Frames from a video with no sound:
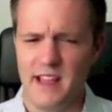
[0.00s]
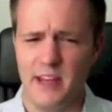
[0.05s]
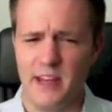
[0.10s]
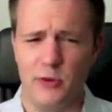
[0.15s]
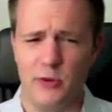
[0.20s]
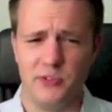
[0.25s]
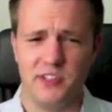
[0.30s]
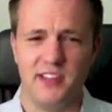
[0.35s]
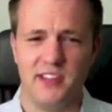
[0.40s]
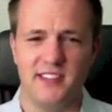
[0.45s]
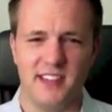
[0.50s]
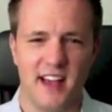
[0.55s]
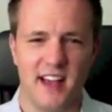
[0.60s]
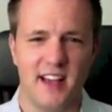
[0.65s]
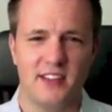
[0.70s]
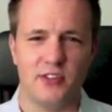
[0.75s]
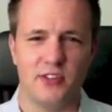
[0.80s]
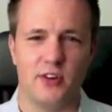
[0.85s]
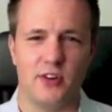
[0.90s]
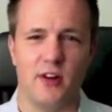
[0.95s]
it was a
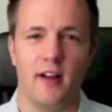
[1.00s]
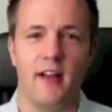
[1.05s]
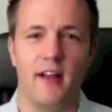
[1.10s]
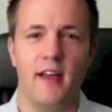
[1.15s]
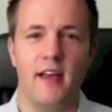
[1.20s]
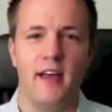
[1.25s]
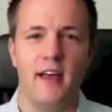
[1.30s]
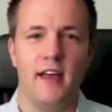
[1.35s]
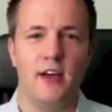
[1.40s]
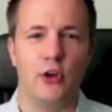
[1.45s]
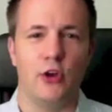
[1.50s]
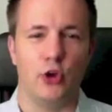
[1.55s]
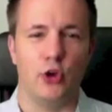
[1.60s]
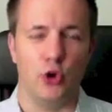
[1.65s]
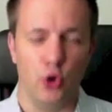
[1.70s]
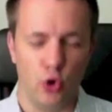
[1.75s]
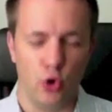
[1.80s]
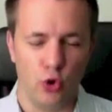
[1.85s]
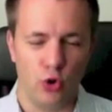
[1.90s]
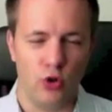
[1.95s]
disaster.
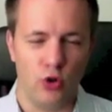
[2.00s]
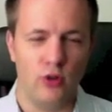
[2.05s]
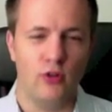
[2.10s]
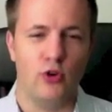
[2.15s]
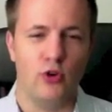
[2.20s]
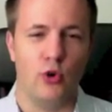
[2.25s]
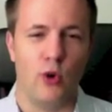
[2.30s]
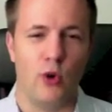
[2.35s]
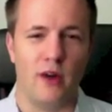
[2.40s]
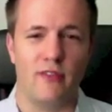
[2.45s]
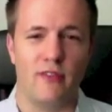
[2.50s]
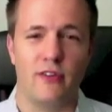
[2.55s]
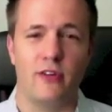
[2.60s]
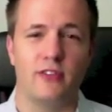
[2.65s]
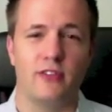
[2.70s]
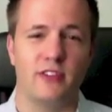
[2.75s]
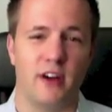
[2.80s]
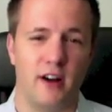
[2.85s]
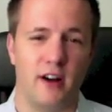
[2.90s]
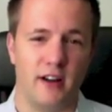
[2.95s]
Google whoever
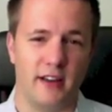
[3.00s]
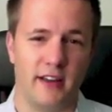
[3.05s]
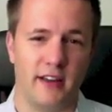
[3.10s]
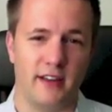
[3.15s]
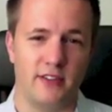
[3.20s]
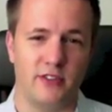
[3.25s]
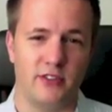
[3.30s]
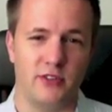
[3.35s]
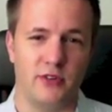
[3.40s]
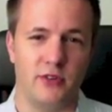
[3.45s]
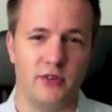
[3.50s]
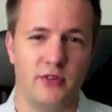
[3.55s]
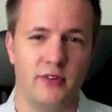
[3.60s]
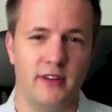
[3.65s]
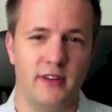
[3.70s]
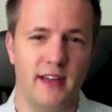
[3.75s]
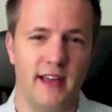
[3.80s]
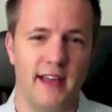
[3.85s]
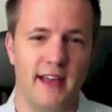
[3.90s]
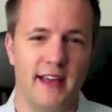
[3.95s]
you're talking to
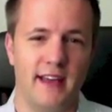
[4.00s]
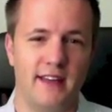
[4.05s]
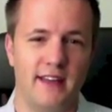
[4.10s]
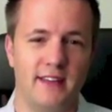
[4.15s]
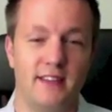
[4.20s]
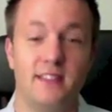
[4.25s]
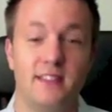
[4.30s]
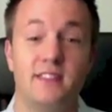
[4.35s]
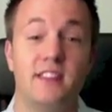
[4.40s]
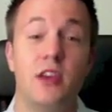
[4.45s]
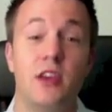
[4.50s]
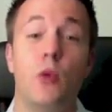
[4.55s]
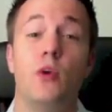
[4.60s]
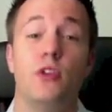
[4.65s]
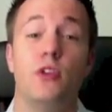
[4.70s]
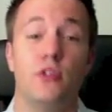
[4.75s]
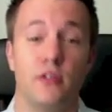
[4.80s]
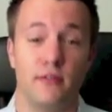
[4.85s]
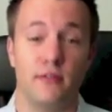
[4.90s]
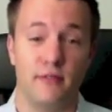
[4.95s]
and see
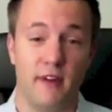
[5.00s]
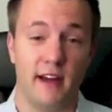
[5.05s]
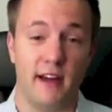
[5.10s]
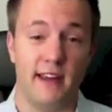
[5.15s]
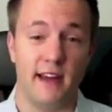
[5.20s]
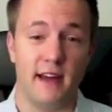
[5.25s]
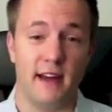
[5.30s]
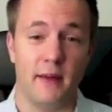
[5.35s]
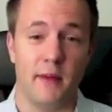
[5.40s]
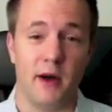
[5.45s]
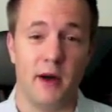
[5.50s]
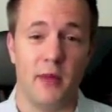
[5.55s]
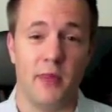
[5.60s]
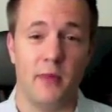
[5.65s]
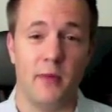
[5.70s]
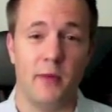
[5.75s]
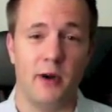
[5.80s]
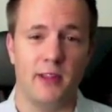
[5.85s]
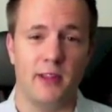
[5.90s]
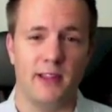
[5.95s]
what you can find out
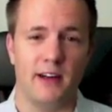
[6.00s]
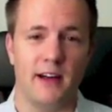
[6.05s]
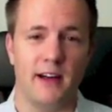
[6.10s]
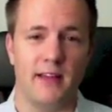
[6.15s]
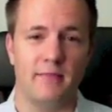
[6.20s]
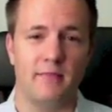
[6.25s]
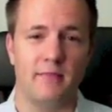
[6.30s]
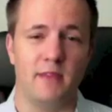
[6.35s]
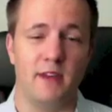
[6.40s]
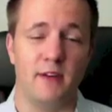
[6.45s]
about them online.